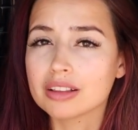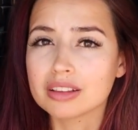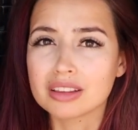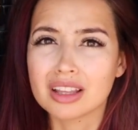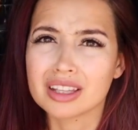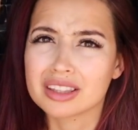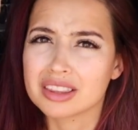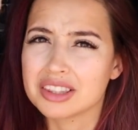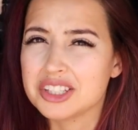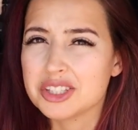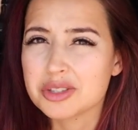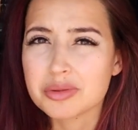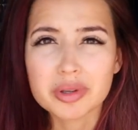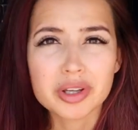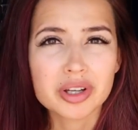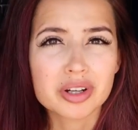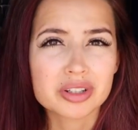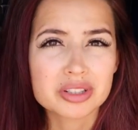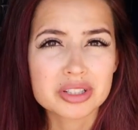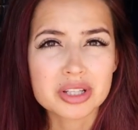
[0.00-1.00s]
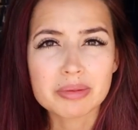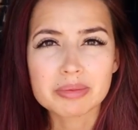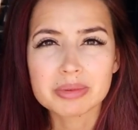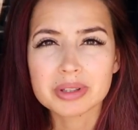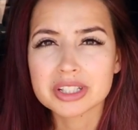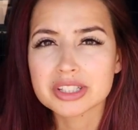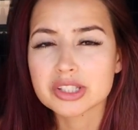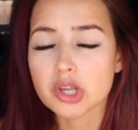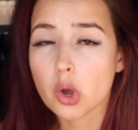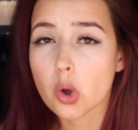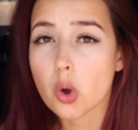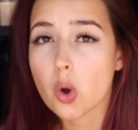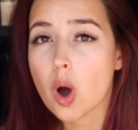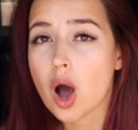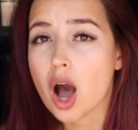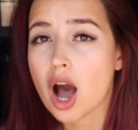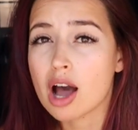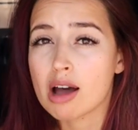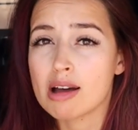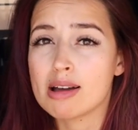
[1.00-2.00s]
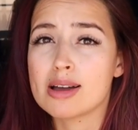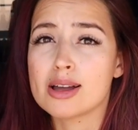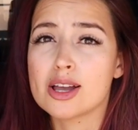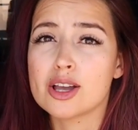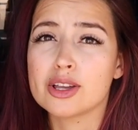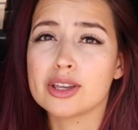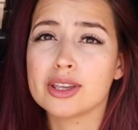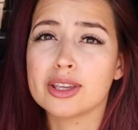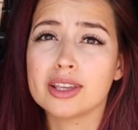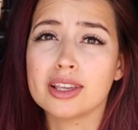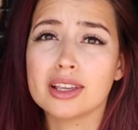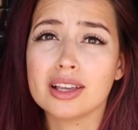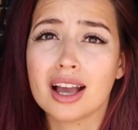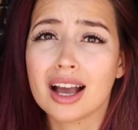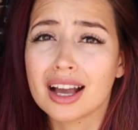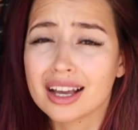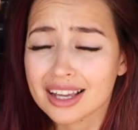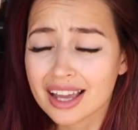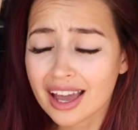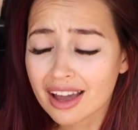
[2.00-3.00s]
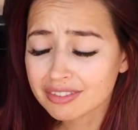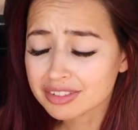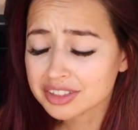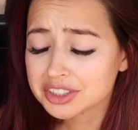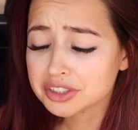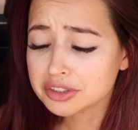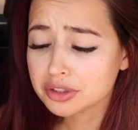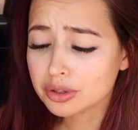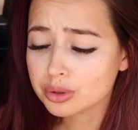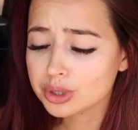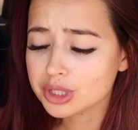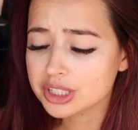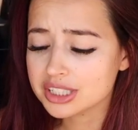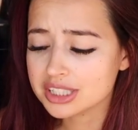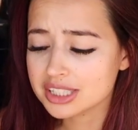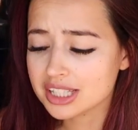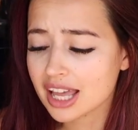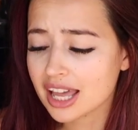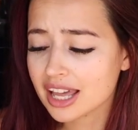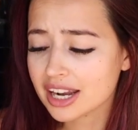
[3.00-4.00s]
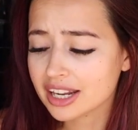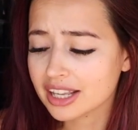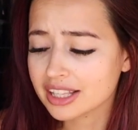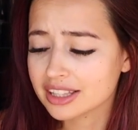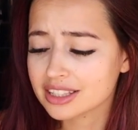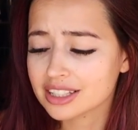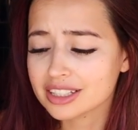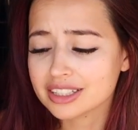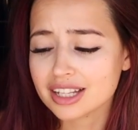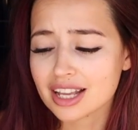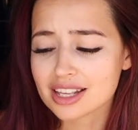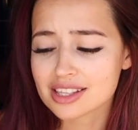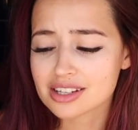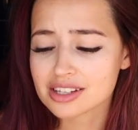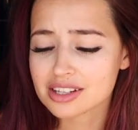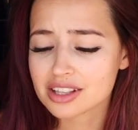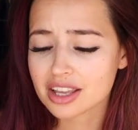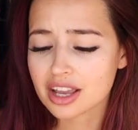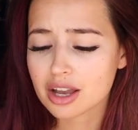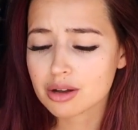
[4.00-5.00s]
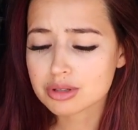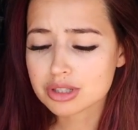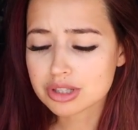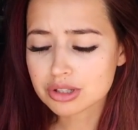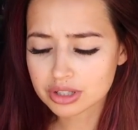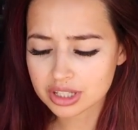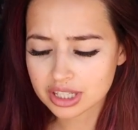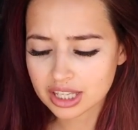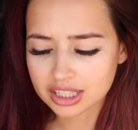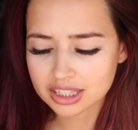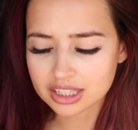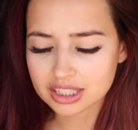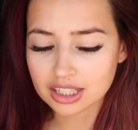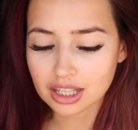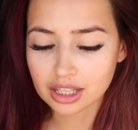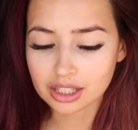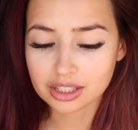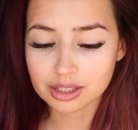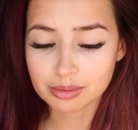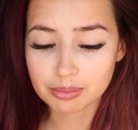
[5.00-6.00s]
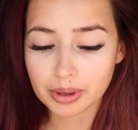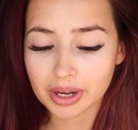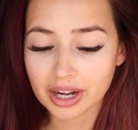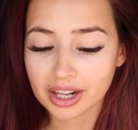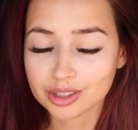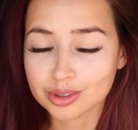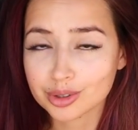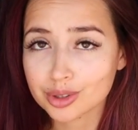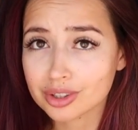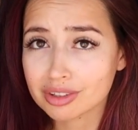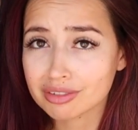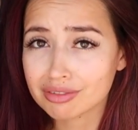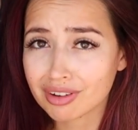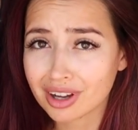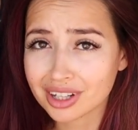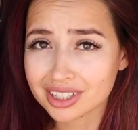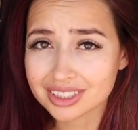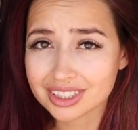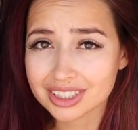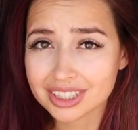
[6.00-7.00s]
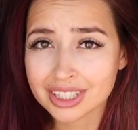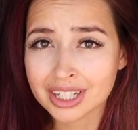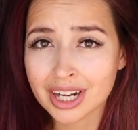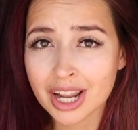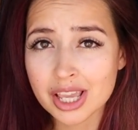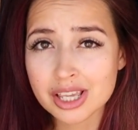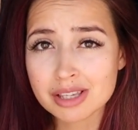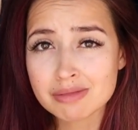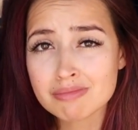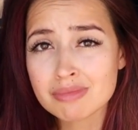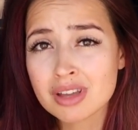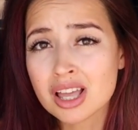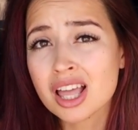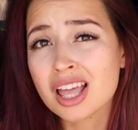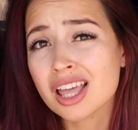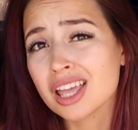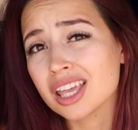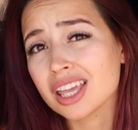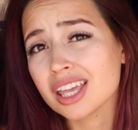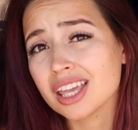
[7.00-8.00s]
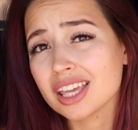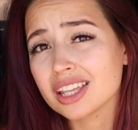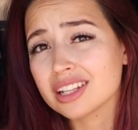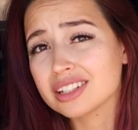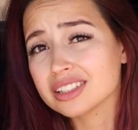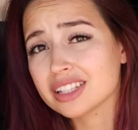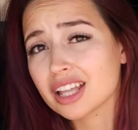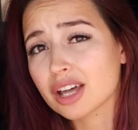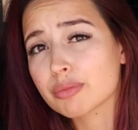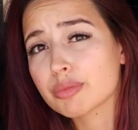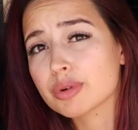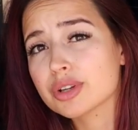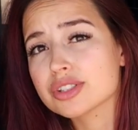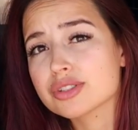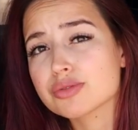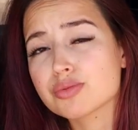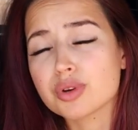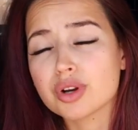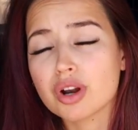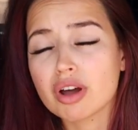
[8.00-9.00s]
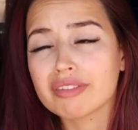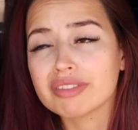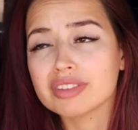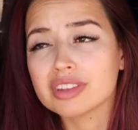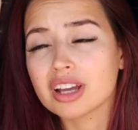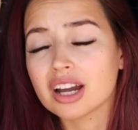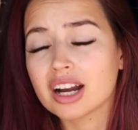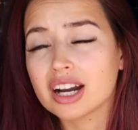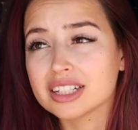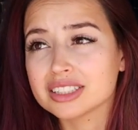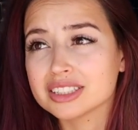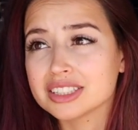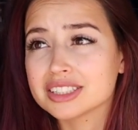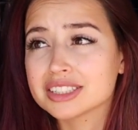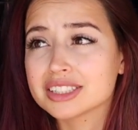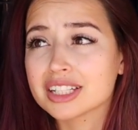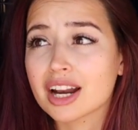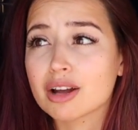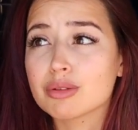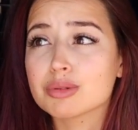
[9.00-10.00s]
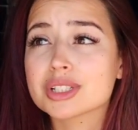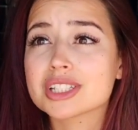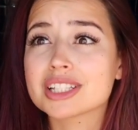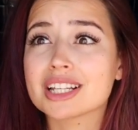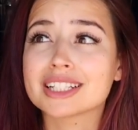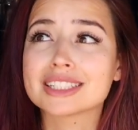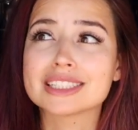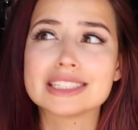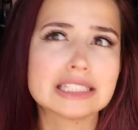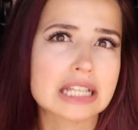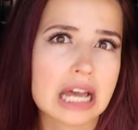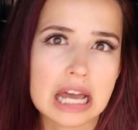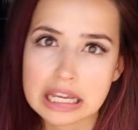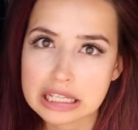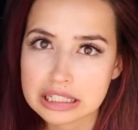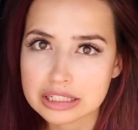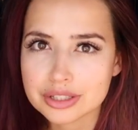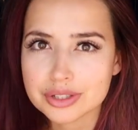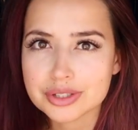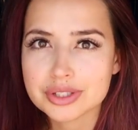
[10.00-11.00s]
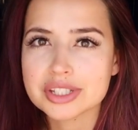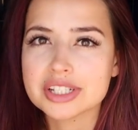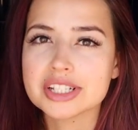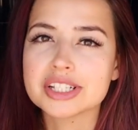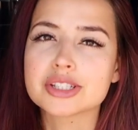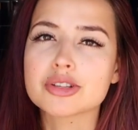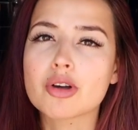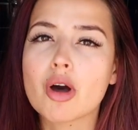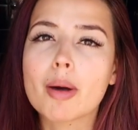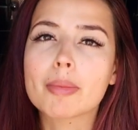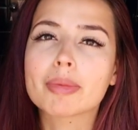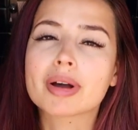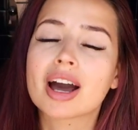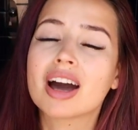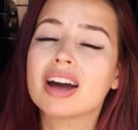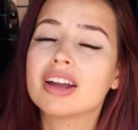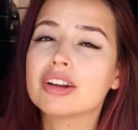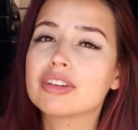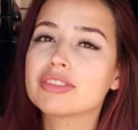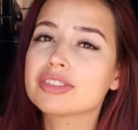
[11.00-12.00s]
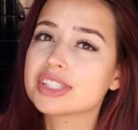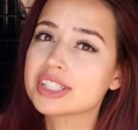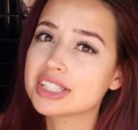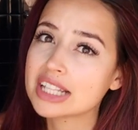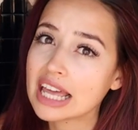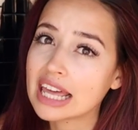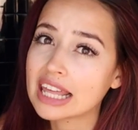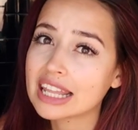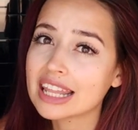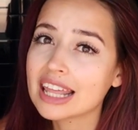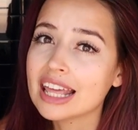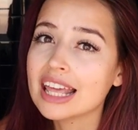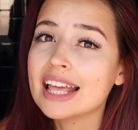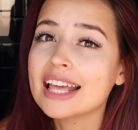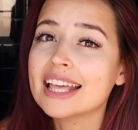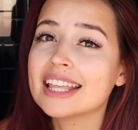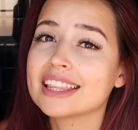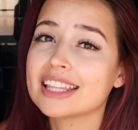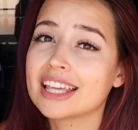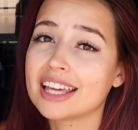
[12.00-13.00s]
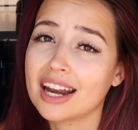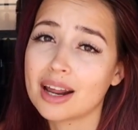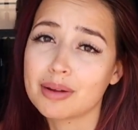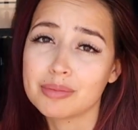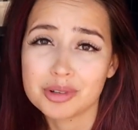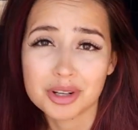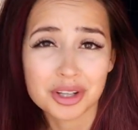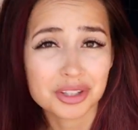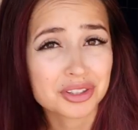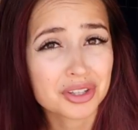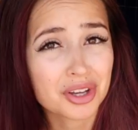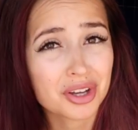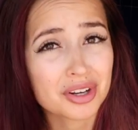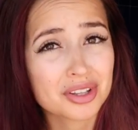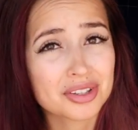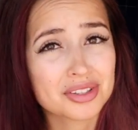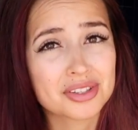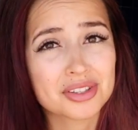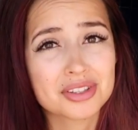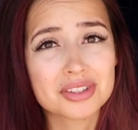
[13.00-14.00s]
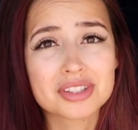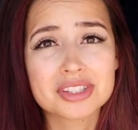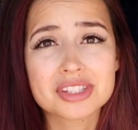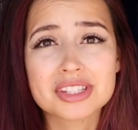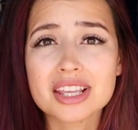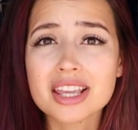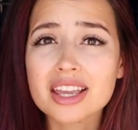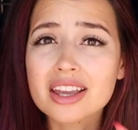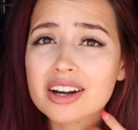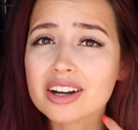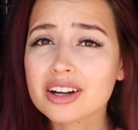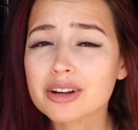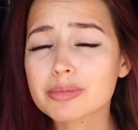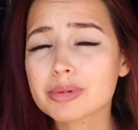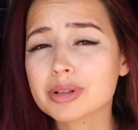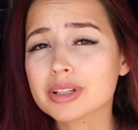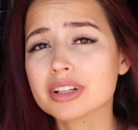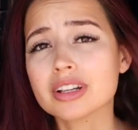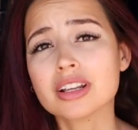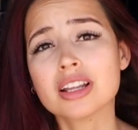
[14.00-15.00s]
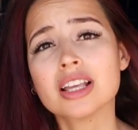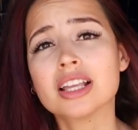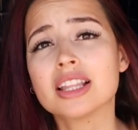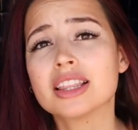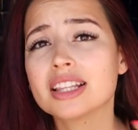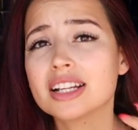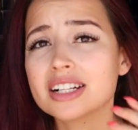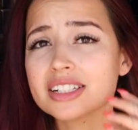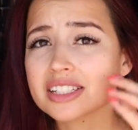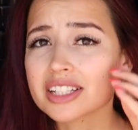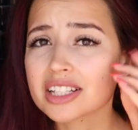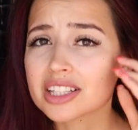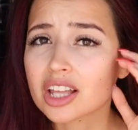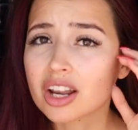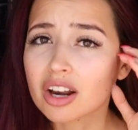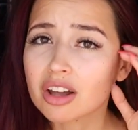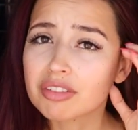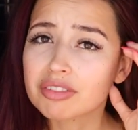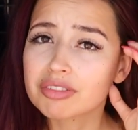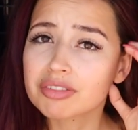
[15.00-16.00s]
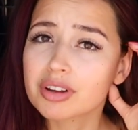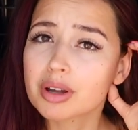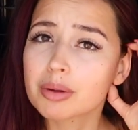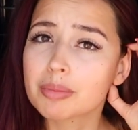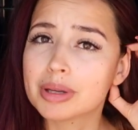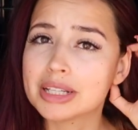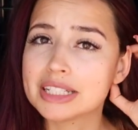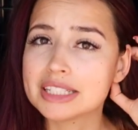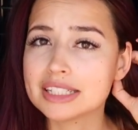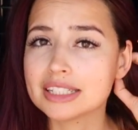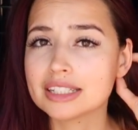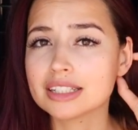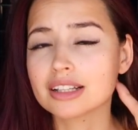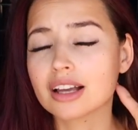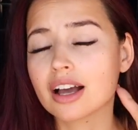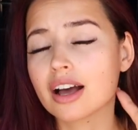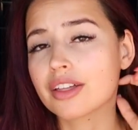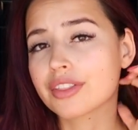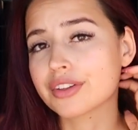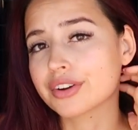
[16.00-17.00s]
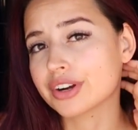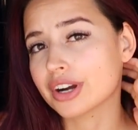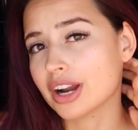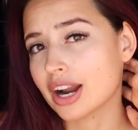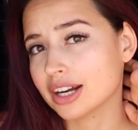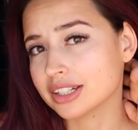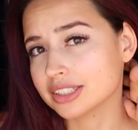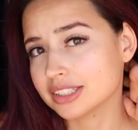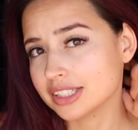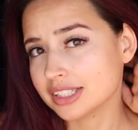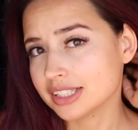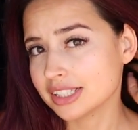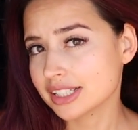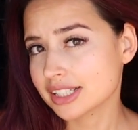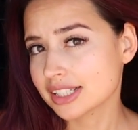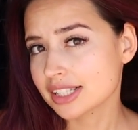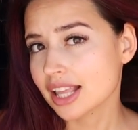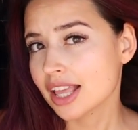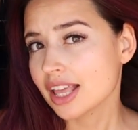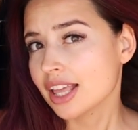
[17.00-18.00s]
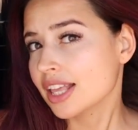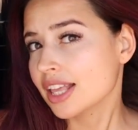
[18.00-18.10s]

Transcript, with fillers: like this week or something. So I I haven't noticed that, and then yesterday I was looking at the lineup and I couldn't find her name, and that was one of the artists that I was like dying to see. So I'm kind of sad that I'm not gonna see her, but there's a lot of amazing other artists